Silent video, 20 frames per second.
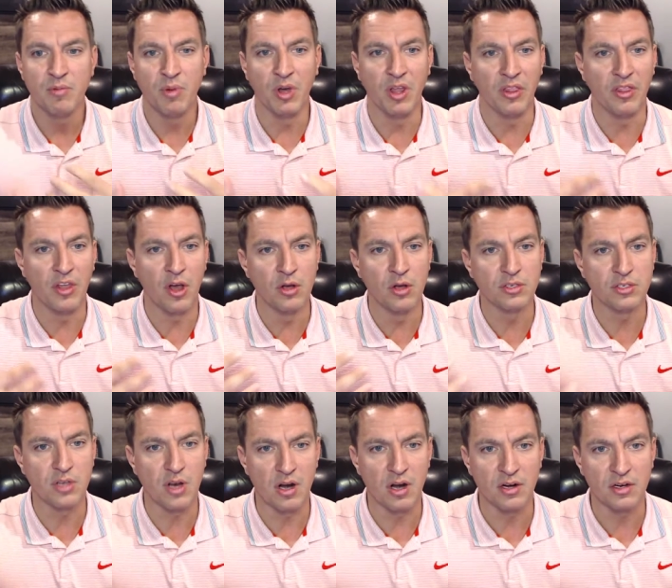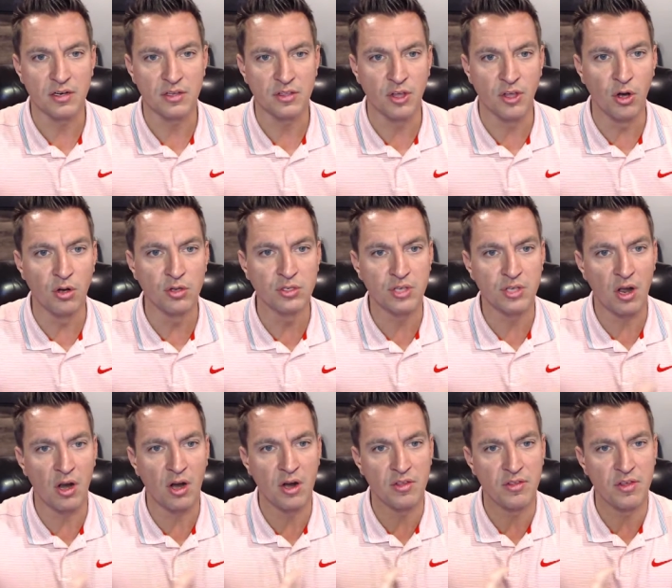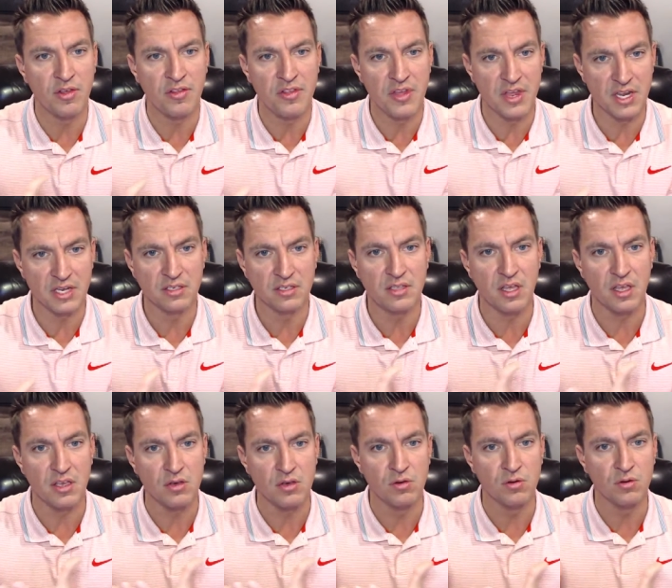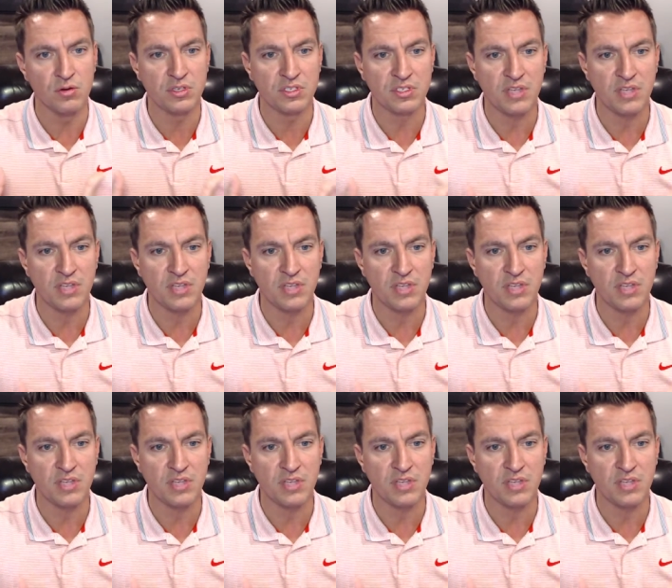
But those are those are the things that you